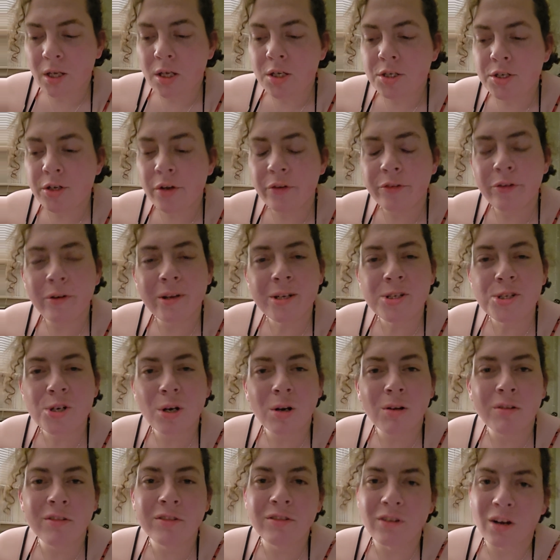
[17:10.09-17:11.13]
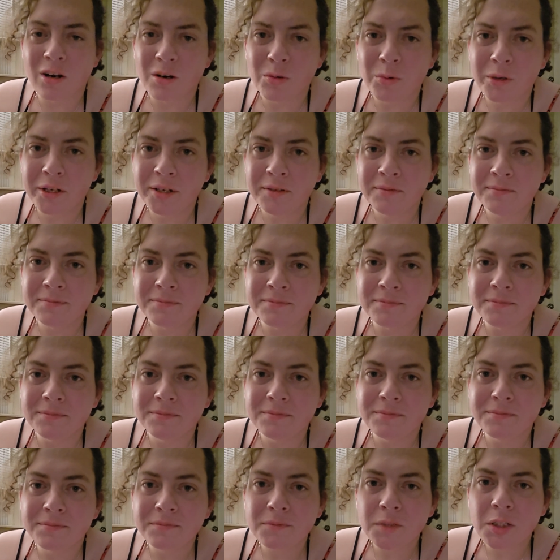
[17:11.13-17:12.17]
She also had Charles Darwin.
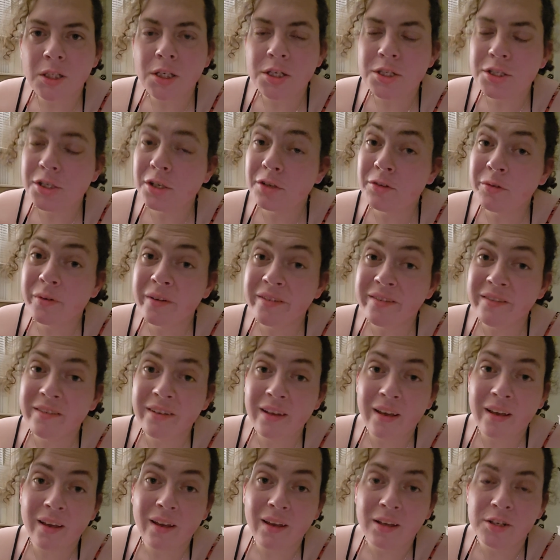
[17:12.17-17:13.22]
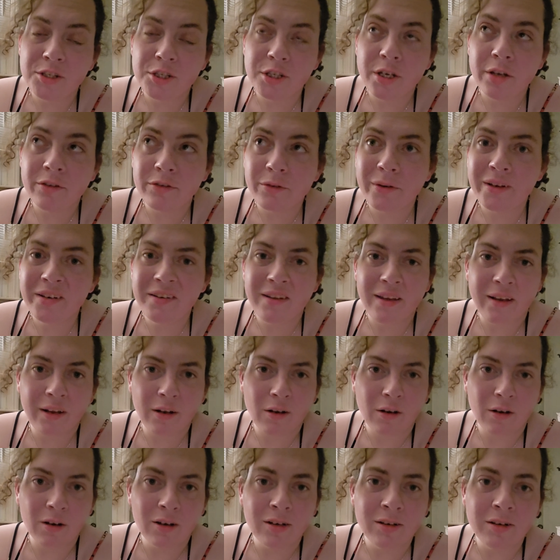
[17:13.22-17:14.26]
She also had
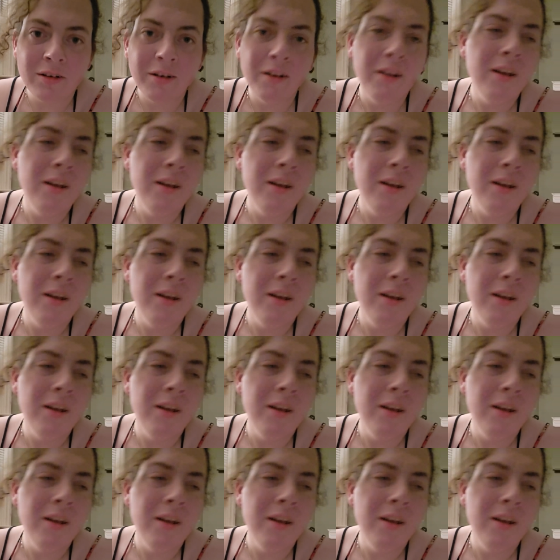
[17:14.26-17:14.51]
Descartes.